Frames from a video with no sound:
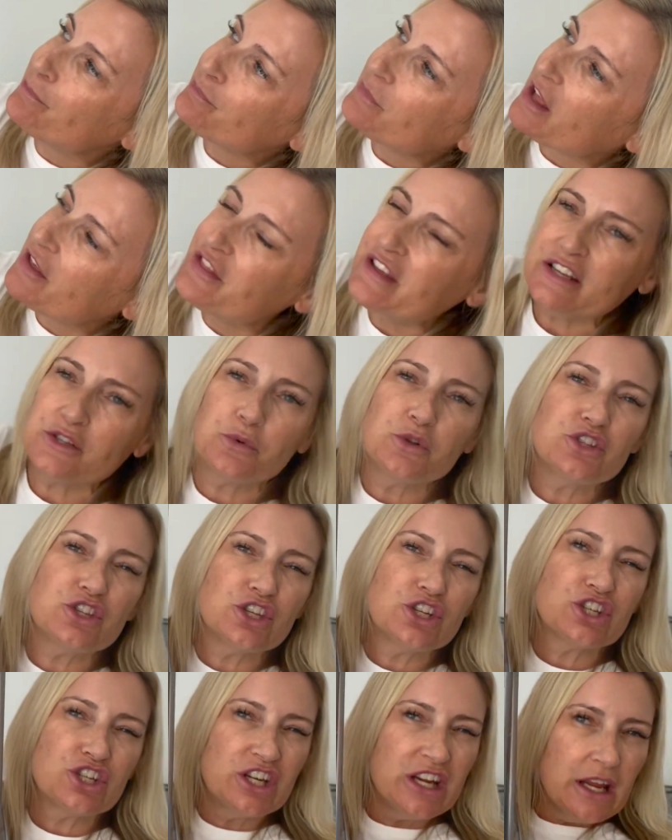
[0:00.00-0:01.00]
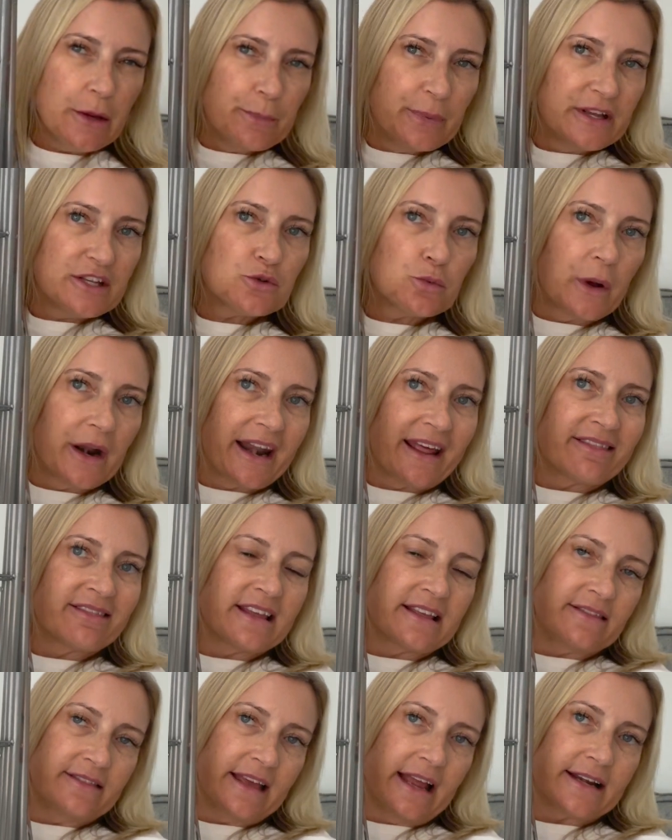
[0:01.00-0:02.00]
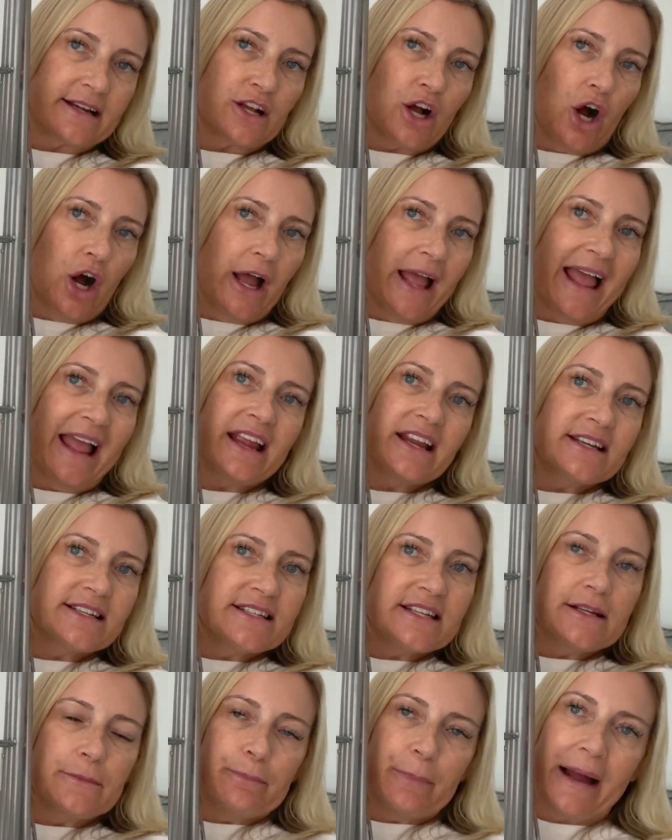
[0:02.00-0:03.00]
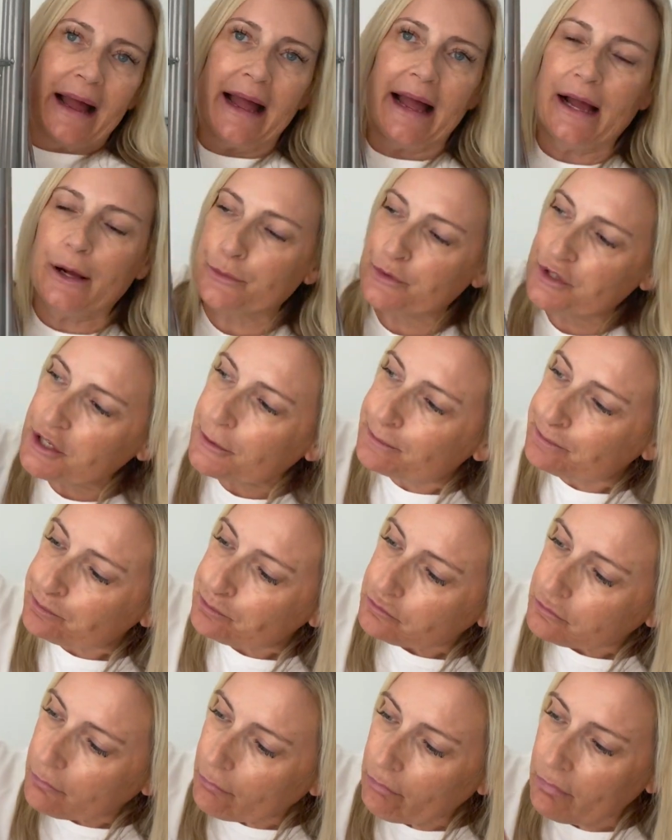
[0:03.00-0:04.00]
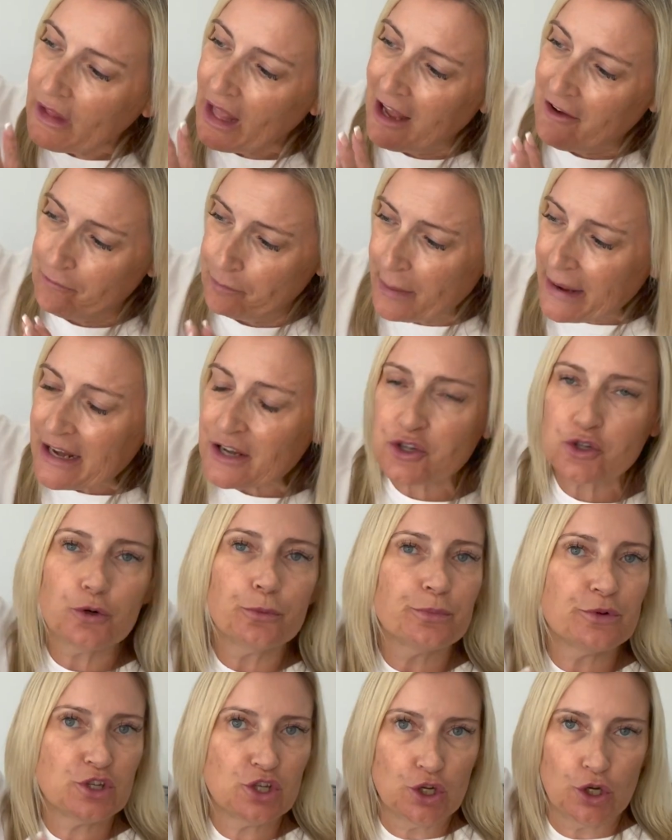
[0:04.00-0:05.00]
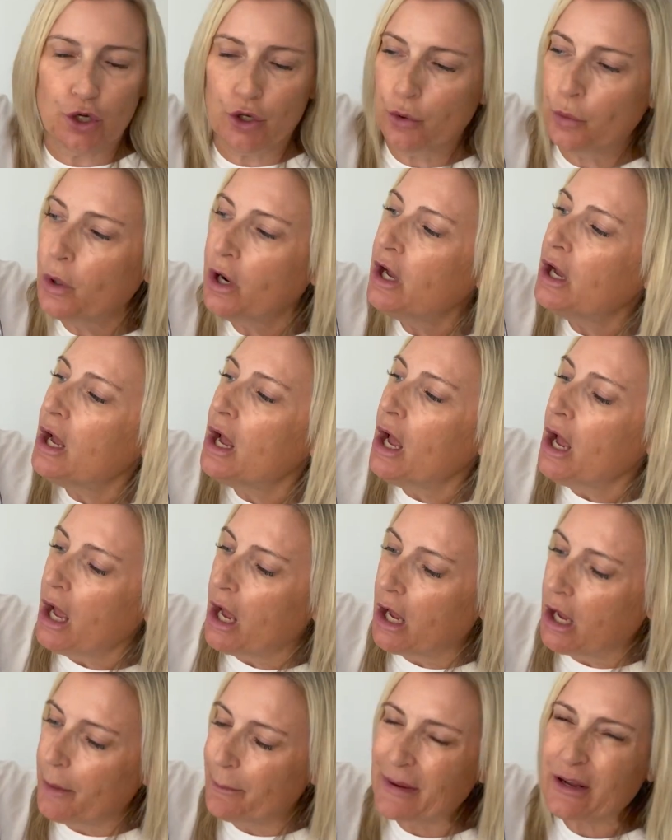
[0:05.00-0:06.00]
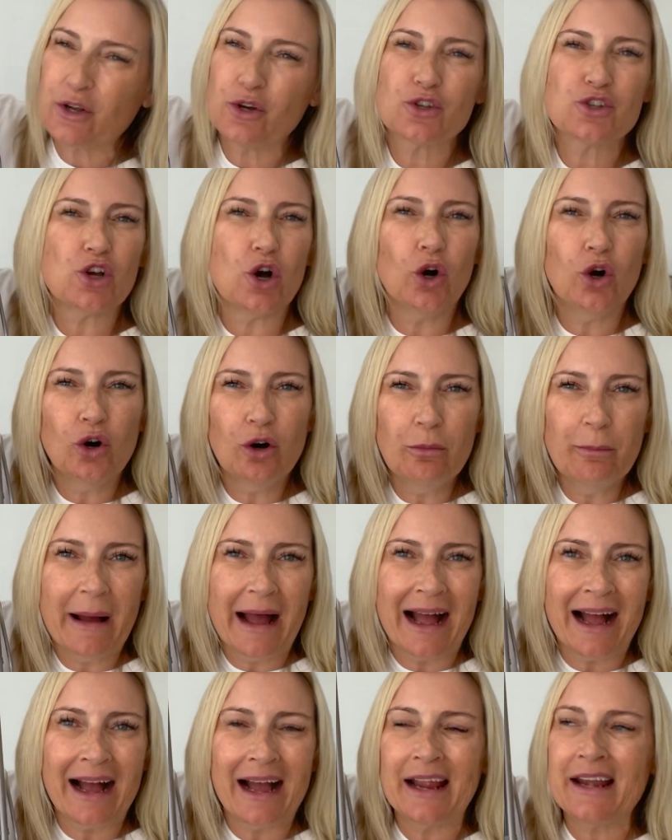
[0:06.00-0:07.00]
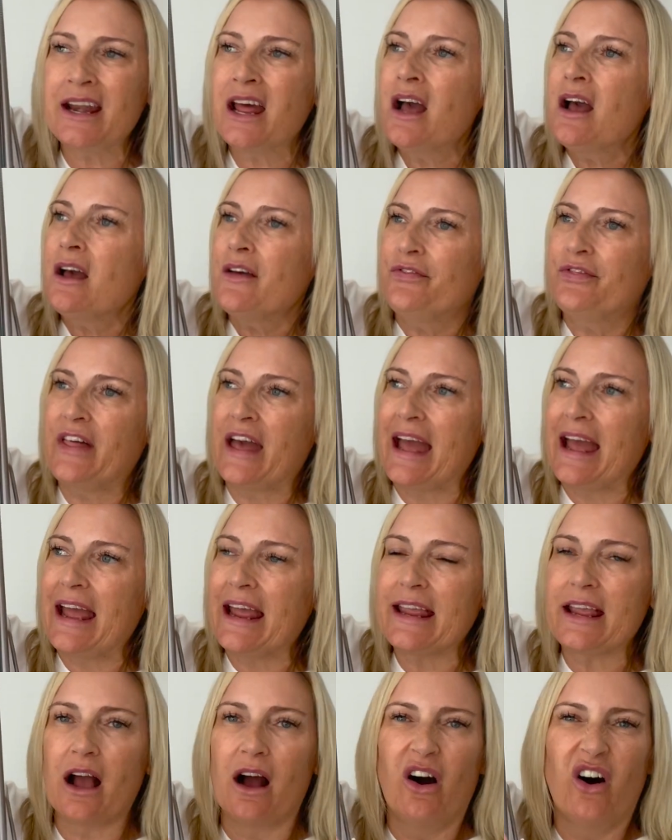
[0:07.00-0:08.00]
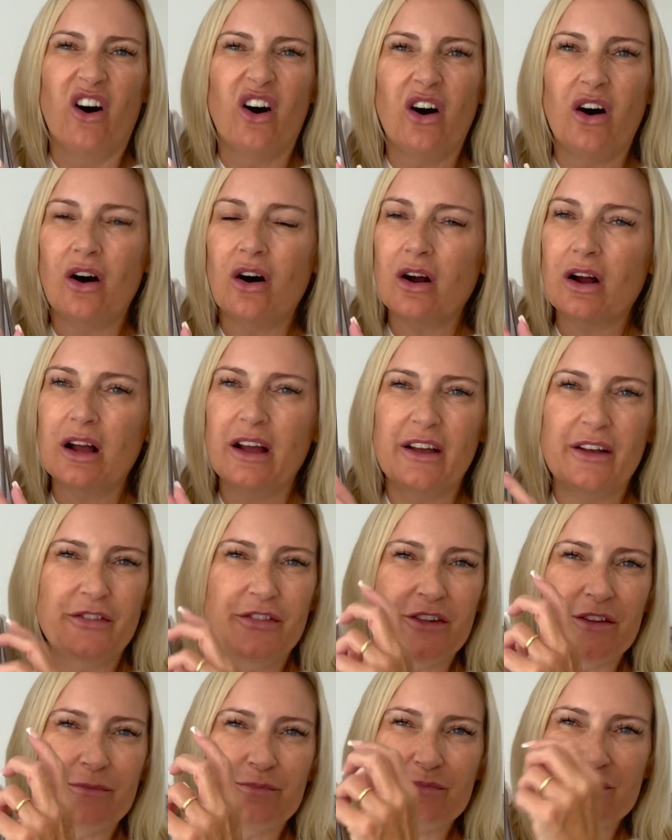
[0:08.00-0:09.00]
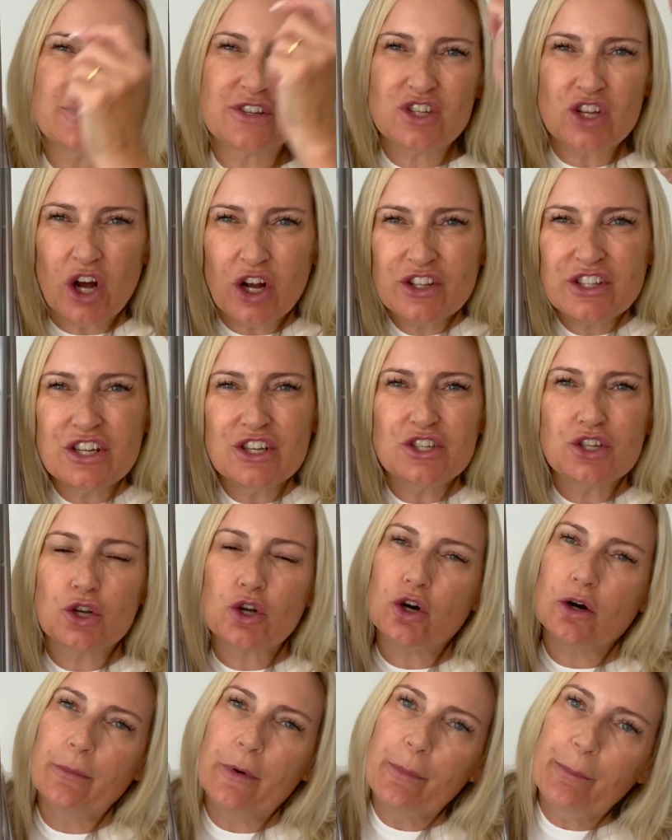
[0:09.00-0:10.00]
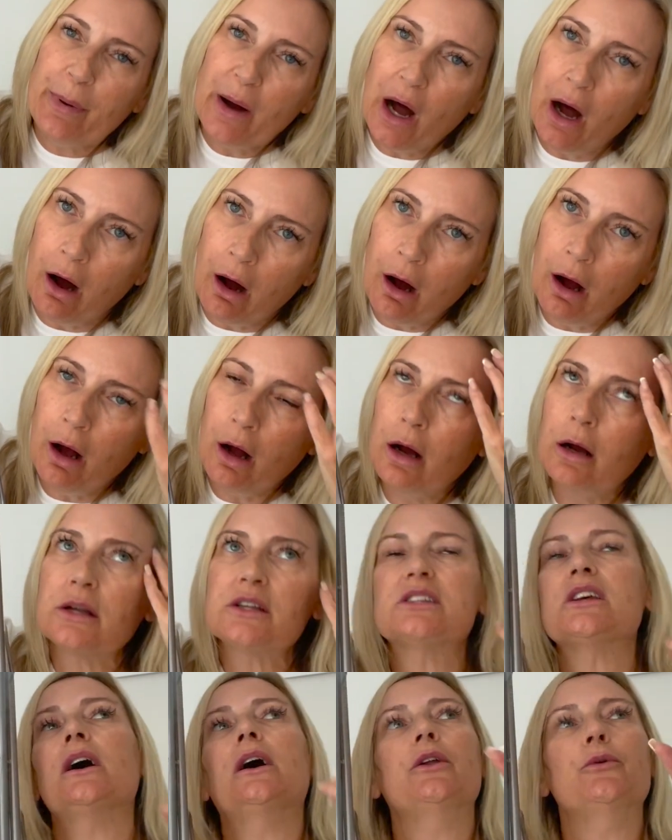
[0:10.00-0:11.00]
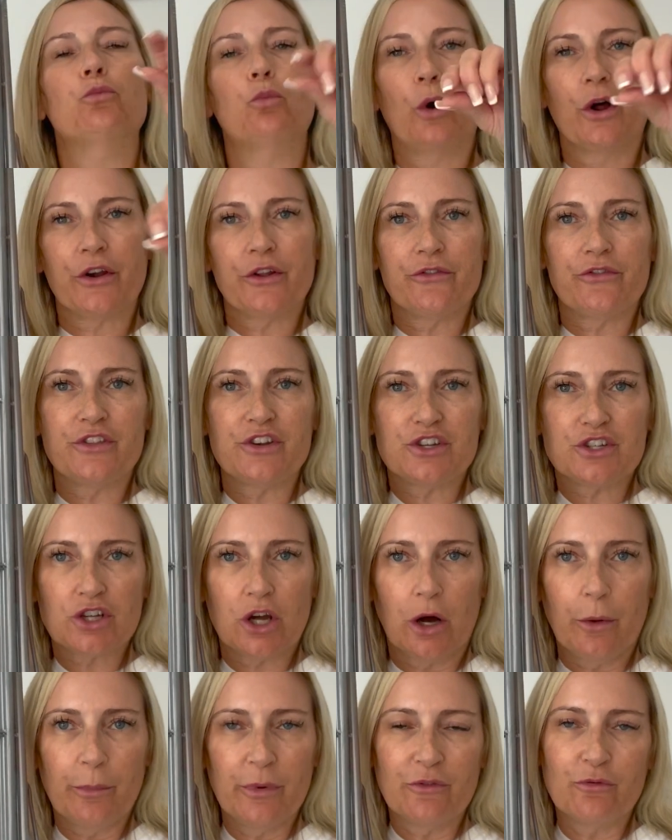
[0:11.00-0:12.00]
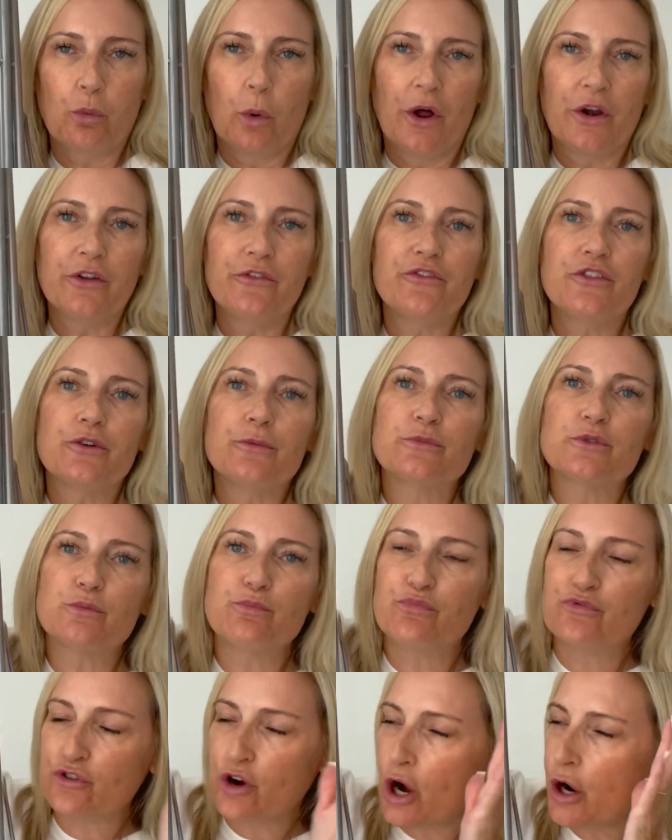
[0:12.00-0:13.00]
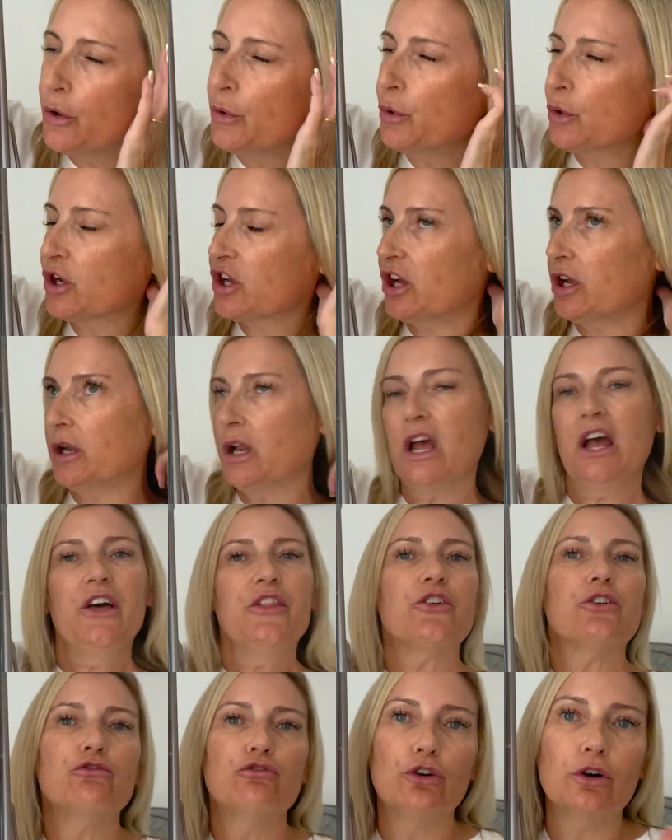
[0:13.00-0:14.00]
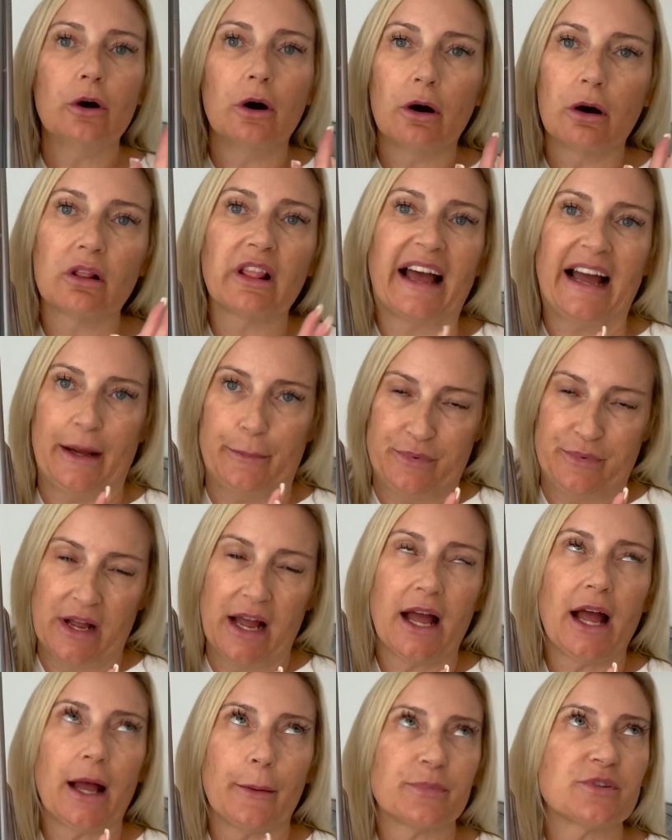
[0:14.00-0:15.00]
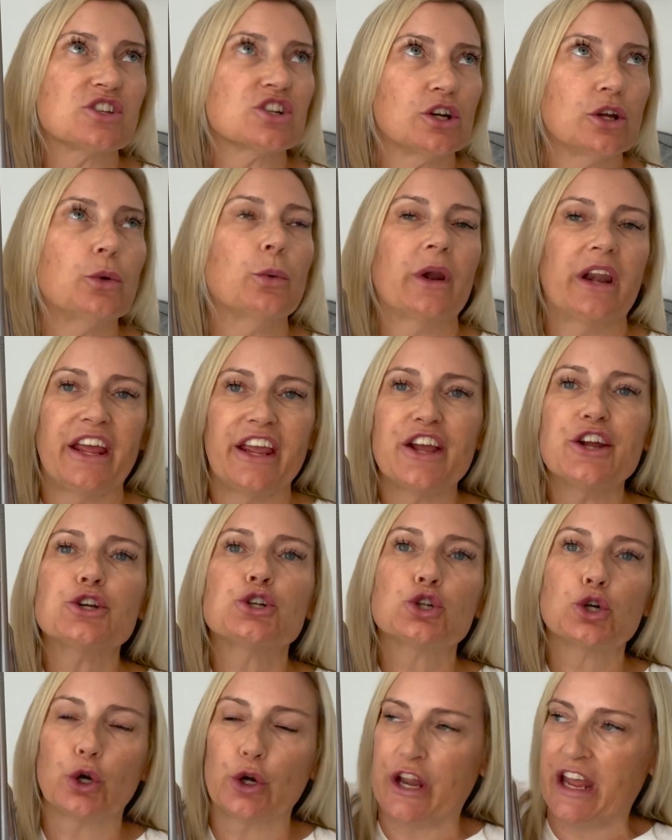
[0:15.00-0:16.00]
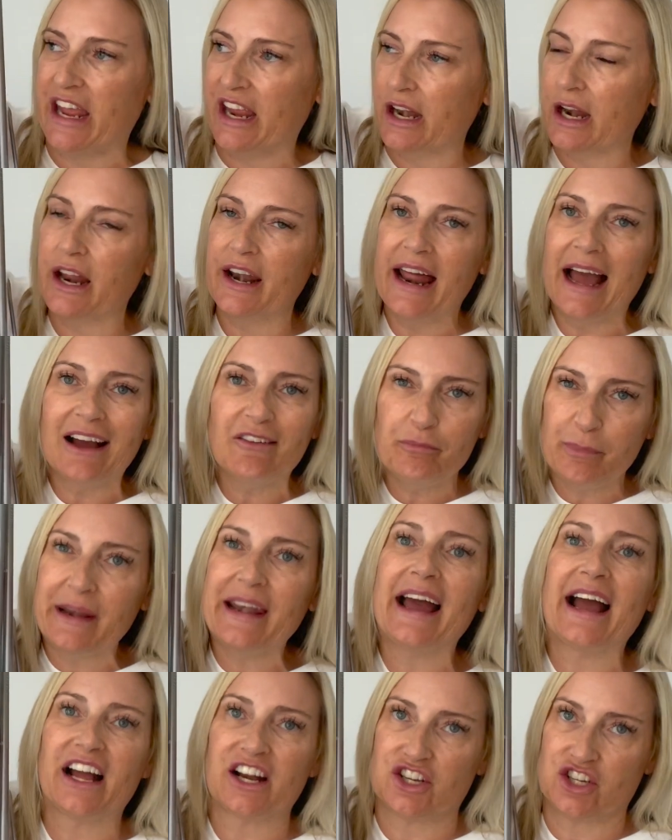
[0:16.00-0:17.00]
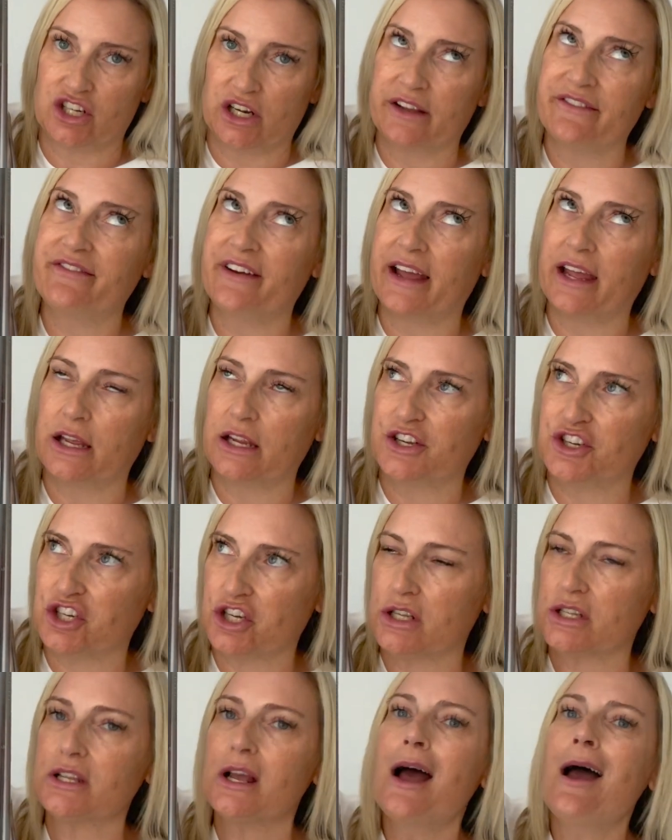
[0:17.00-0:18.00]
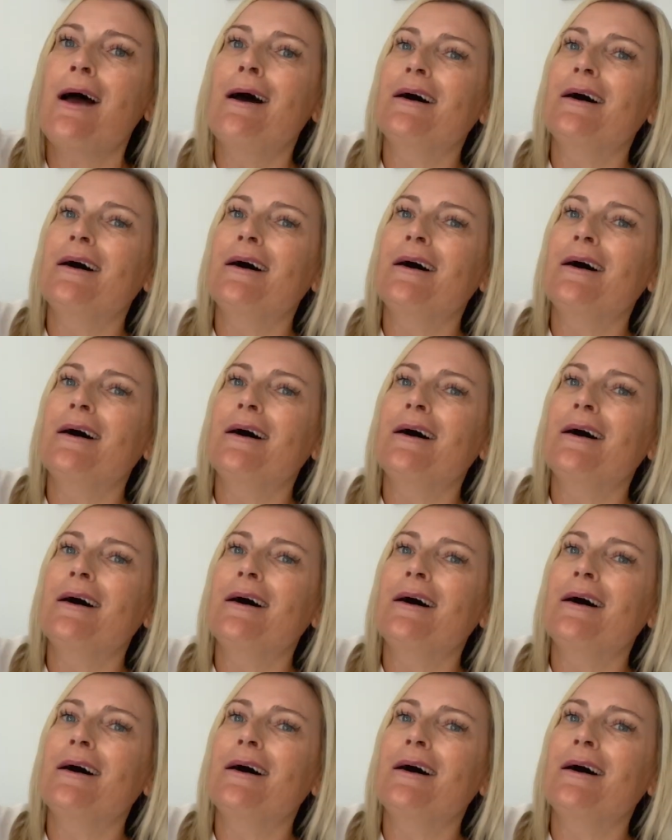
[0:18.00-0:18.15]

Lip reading: This was the cheapest one I think they'd got at £18. I picked up two because all mine, they're starting to come apart, and one of the top of one of them's broke, and they're all absolutely done in and have been actually for ages.